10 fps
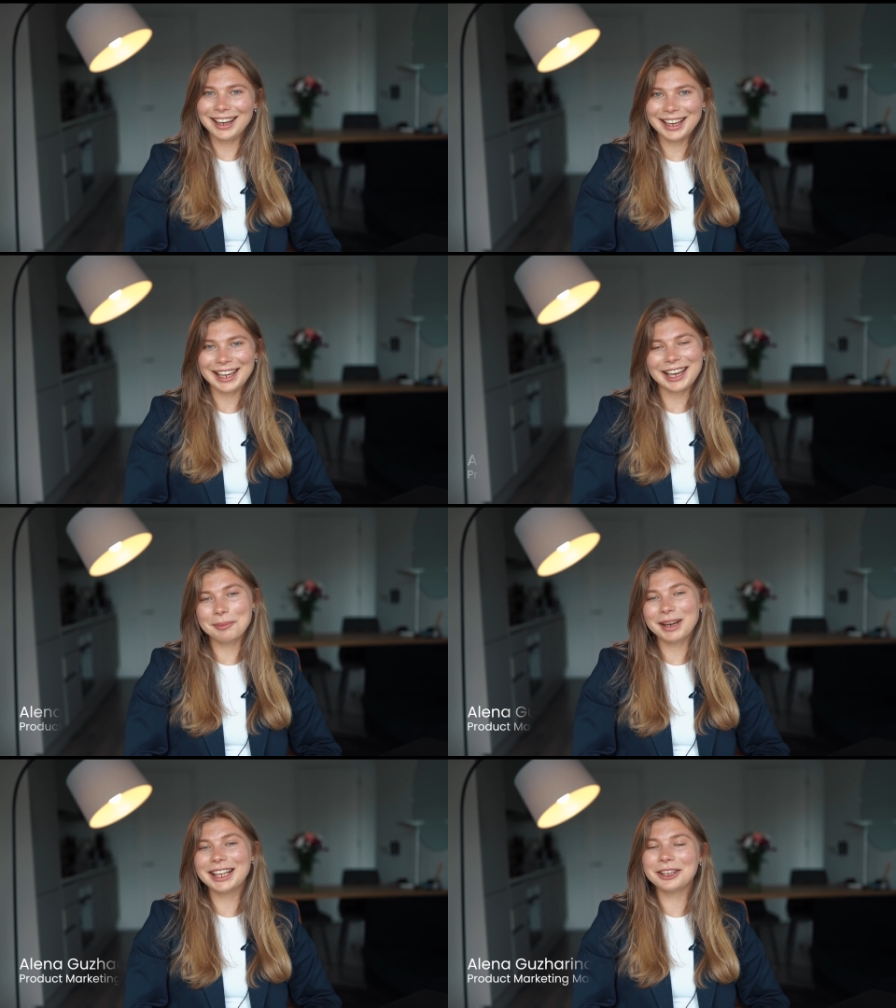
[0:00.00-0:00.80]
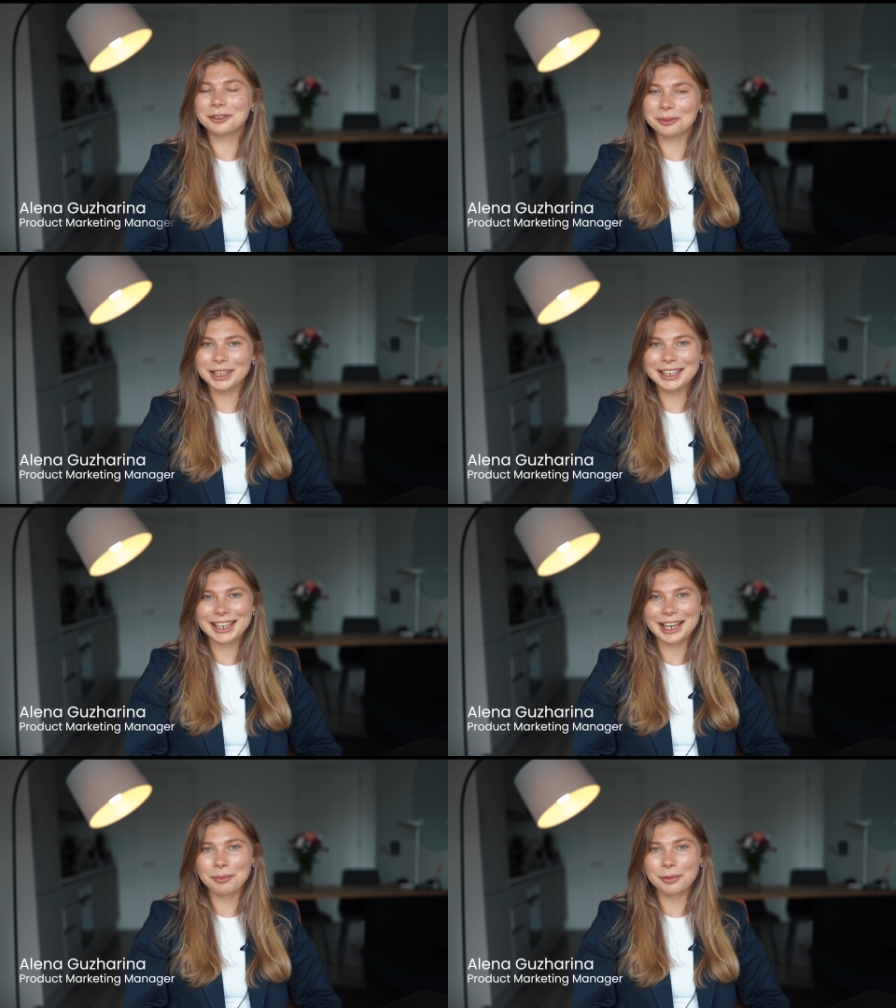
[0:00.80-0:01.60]
Hi, I'm Alena from
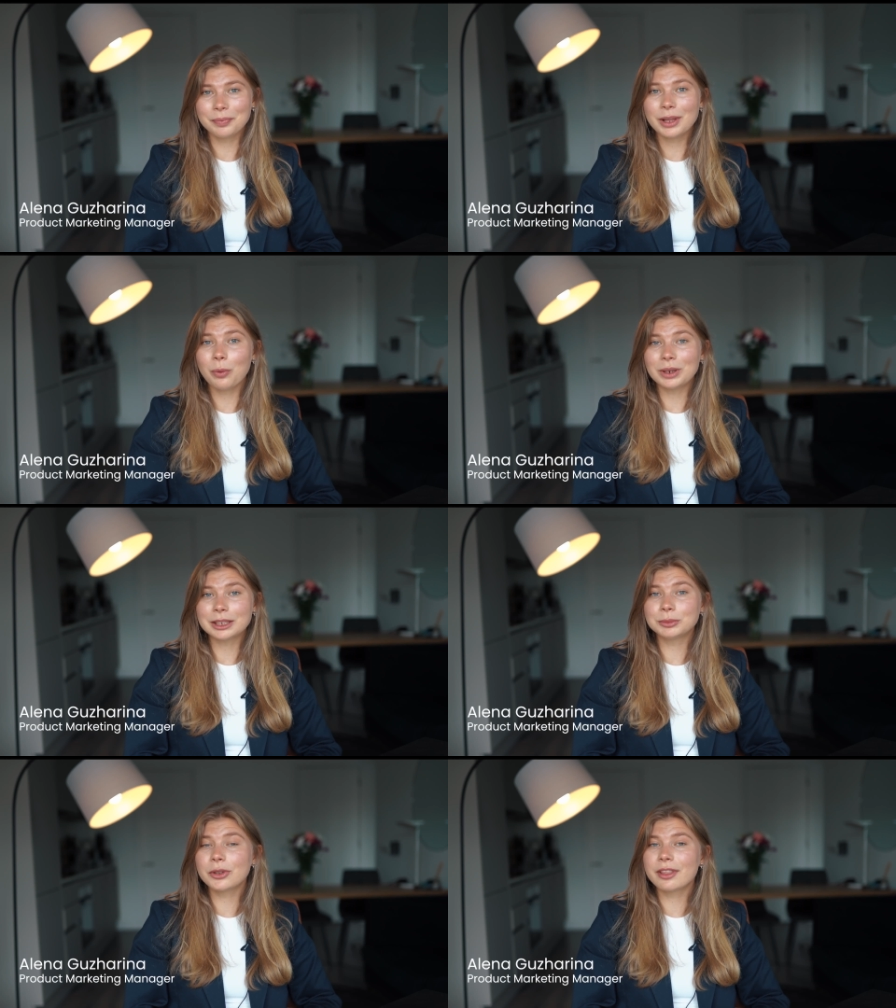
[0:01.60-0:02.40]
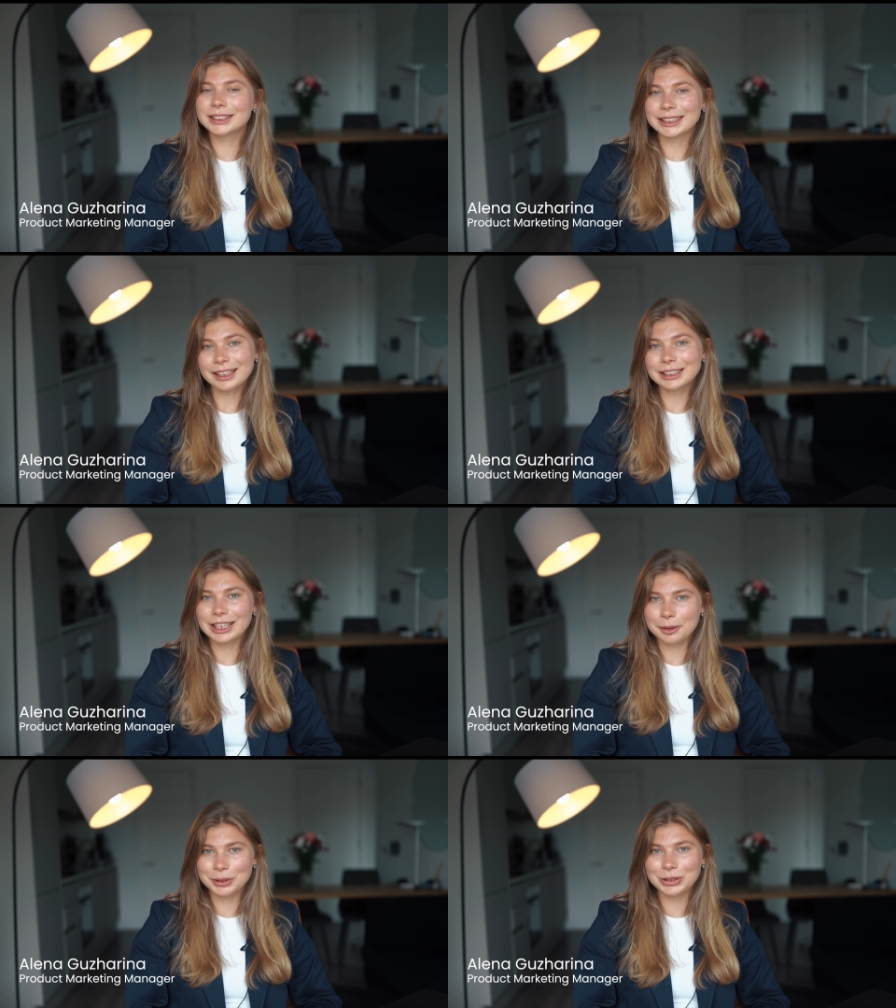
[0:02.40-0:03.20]
DataCamp. Welcome to the second
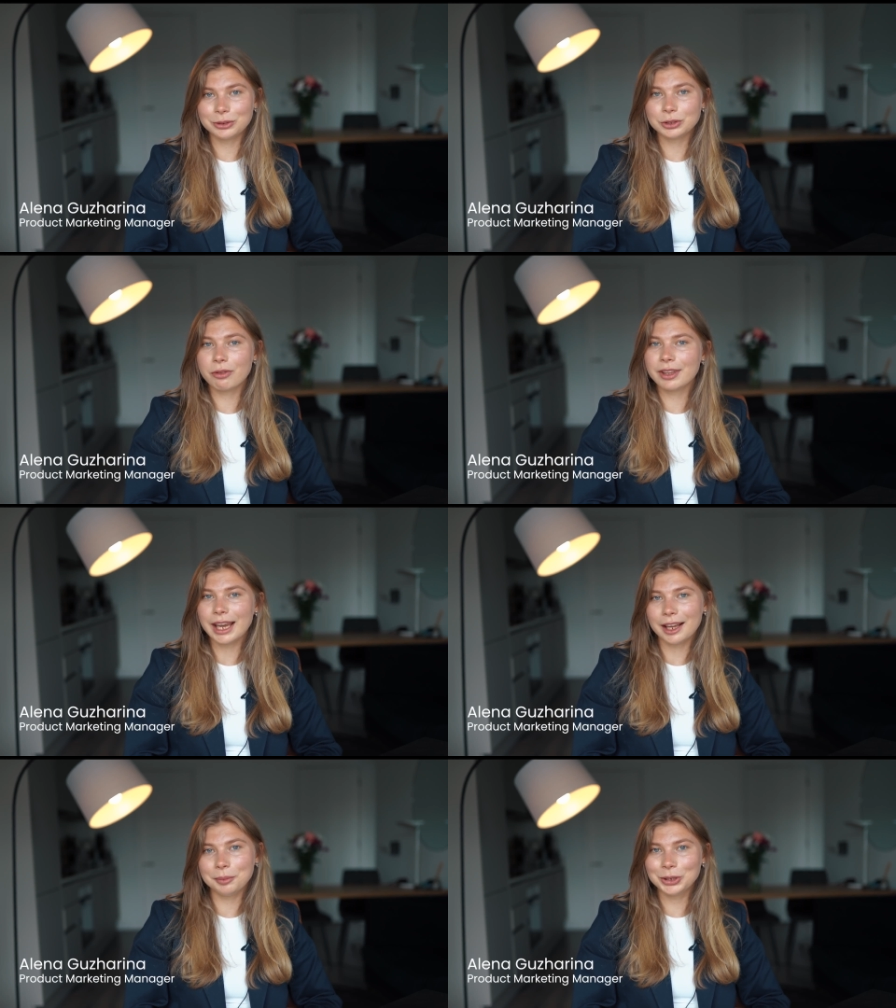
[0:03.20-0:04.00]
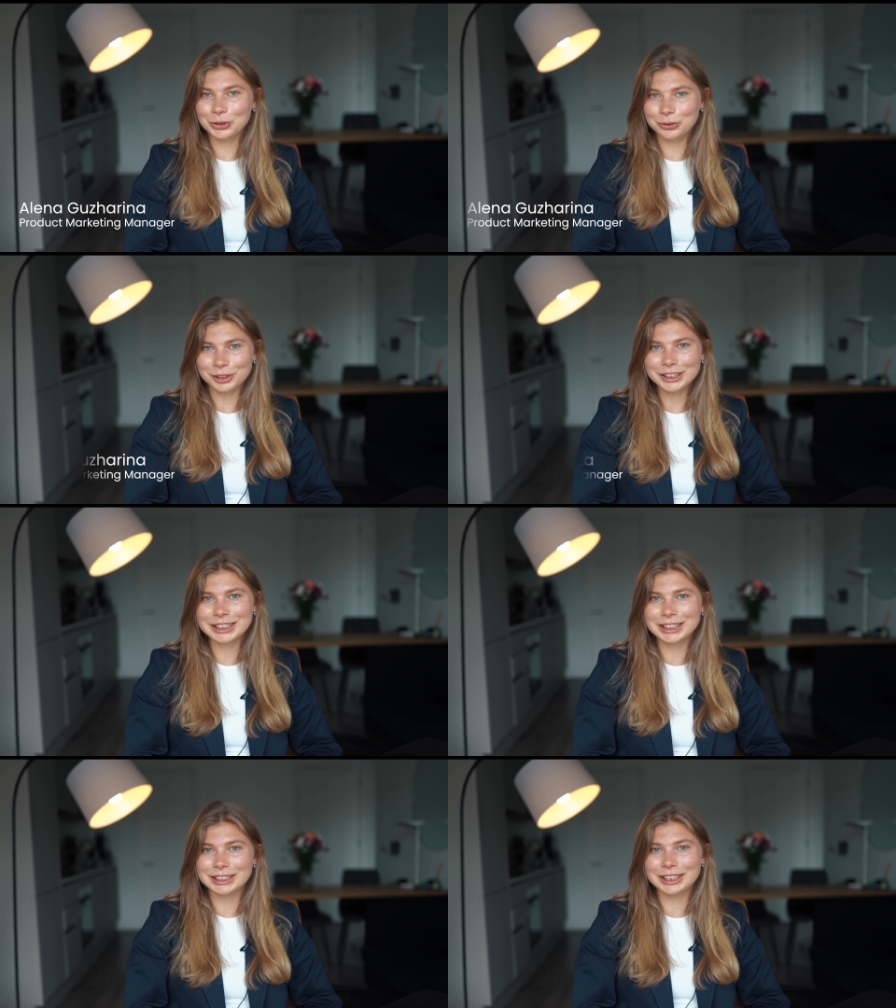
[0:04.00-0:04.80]
episode of the Admin
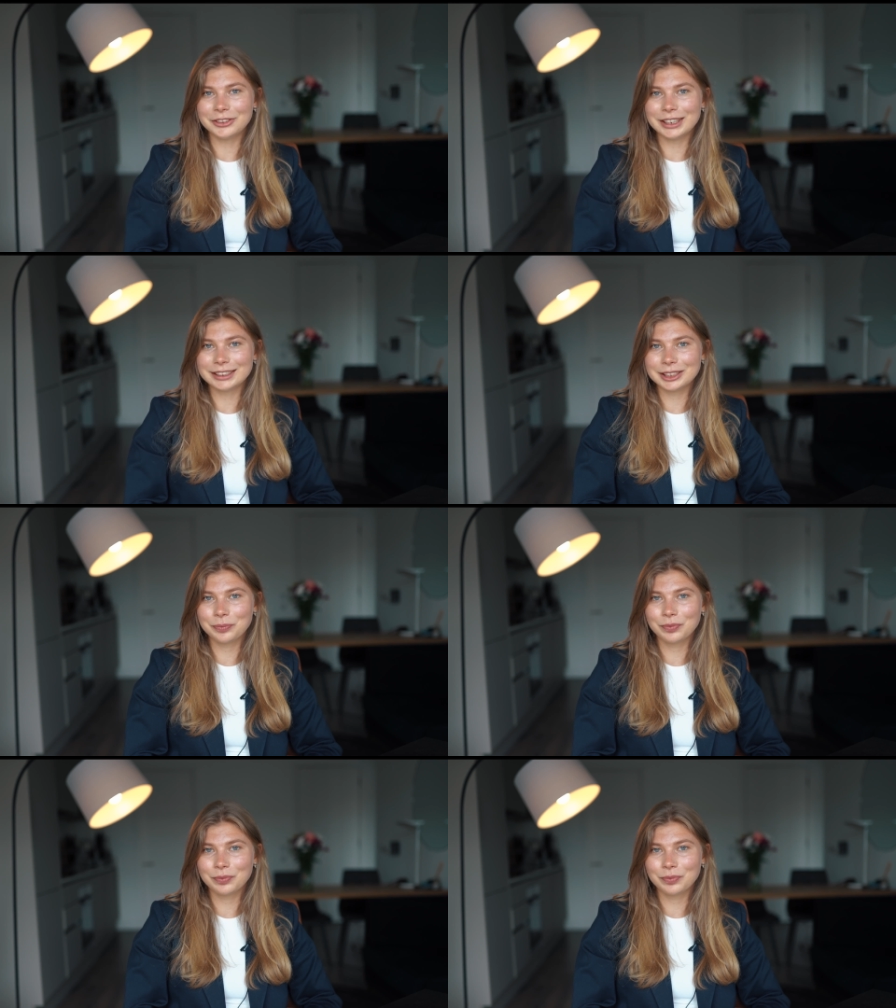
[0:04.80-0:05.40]
University series,